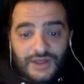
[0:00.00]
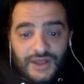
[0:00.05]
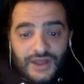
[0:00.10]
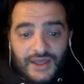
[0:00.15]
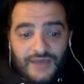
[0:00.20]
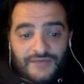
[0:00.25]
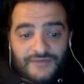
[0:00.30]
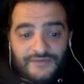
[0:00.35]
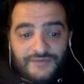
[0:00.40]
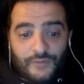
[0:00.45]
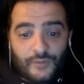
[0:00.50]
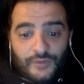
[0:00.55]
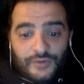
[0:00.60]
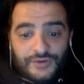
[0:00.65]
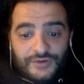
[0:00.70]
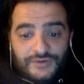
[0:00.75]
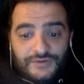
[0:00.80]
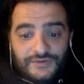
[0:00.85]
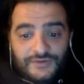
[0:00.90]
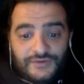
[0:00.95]
at
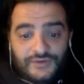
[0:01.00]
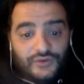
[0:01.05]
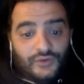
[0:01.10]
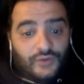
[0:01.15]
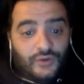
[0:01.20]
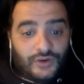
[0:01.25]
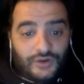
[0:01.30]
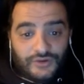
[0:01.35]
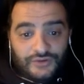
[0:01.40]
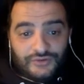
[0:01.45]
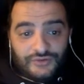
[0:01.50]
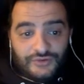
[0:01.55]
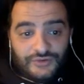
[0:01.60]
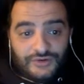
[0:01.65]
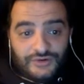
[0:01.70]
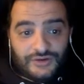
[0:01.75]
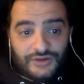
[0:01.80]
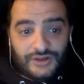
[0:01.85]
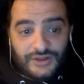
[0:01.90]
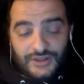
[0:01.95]

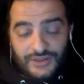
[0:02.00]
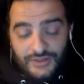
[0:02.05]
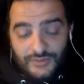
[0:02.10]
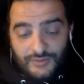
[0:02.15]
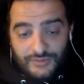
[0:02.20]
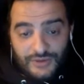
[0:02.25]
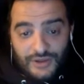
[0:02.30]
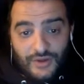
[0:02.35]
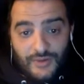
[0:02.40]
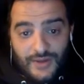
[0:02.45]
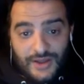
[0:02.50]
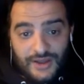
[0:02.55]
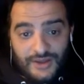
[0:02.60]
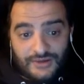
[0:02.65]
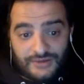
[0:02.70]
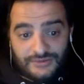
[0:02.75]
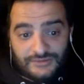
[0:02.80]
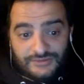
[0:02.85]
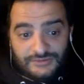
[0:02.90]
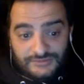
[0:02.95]
4,200 in the
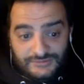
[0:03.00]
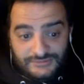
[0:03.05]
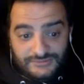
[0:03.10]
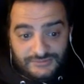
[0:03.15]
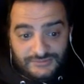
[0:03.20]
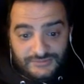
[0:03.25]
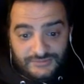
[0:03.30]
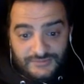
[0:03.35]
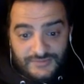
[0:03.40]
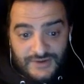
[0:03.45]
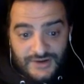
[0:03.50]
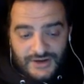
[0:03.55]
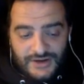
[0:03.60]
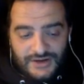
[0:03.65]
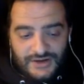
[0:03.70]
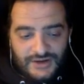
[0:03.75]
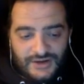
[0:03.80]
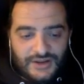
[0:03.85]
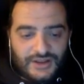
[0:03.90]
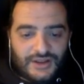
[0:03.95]
blowout,
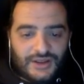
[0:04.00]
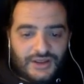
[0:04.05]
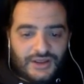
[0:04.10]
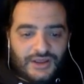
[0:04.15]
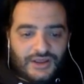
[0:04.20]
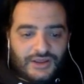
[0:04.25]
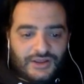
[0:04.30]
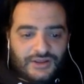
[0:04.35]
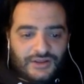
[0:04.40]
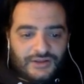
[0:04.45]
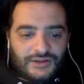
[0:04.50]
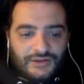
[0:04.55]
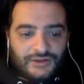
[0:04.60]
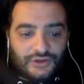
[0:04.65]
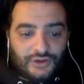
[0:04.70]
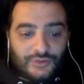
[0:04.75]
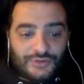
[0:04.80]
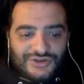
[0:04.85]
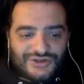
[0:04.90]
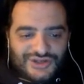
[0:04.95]
right? A
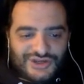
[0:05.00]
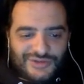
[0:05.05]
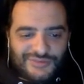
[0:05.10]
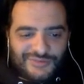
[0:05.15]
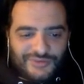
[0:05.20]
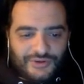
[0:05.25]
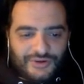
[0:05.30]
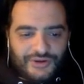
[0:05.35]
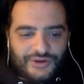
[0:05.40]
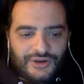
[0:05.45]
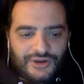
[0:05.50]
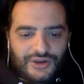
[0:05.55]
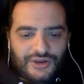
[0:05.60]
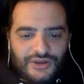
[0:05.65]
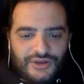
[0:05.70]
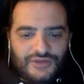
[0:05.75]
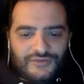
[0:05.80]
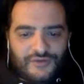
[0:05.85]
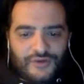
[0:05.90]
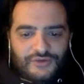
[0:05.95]
little bit cheaper.
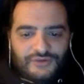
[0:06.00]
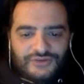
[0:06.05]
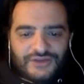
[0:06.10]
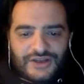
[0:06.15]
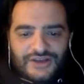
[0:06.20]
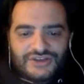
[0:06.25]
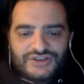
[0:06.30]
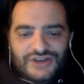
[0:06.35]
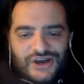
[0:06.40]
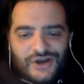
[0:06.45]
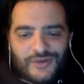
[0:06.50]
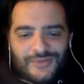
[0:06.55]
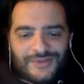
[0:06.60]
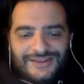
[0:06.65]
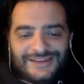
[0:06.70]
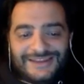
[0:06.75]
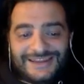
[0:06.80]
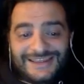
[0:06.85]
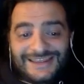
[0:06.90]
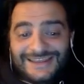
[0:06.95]
You've also got
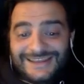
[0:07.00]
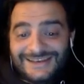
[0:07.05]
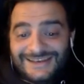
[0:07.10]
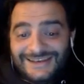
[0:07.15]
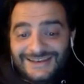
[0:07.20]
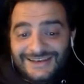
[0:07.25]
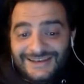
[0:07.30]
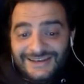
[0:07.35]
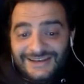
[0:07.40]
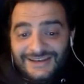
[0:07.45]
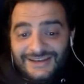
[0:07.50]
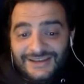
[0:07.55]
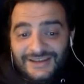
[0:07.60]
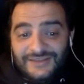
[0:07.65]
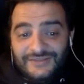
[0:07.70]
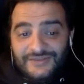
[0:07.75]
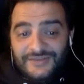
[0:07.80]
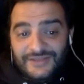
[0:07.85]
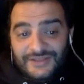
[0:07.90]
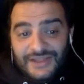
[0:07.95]
Jeremy Lin
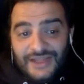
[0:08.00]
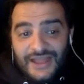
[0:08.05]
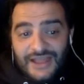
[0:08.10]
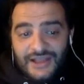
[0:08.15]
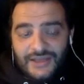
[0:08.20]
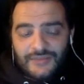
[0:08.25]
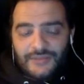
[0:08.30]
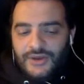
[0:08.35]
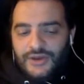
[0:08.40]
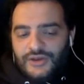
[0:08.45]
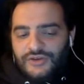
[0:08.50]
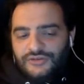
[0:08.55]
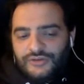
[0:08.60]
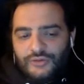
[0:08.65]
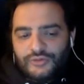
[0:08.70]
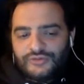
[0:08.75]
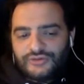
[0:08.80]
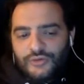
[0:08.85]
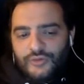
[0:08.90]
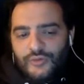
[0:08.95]
if you like him. So